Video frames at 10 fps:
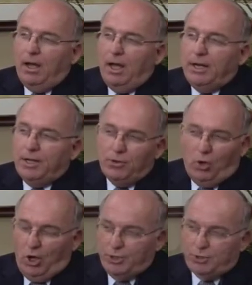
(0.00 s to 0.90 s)
Another
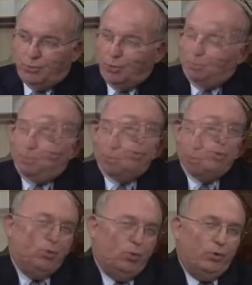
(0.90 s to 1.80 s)
large group
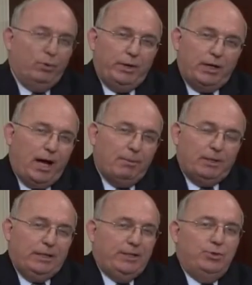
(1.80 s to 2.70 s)
tool that we
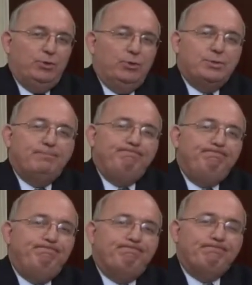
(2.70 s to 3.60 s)
commonly use
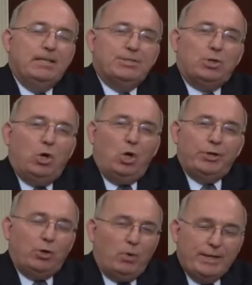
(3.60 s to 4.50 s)
is called a
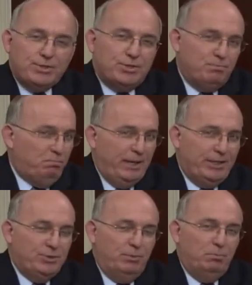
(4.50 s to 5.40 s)
crisis
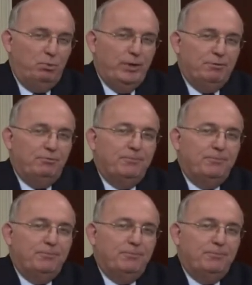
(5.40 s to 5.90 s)
management brief.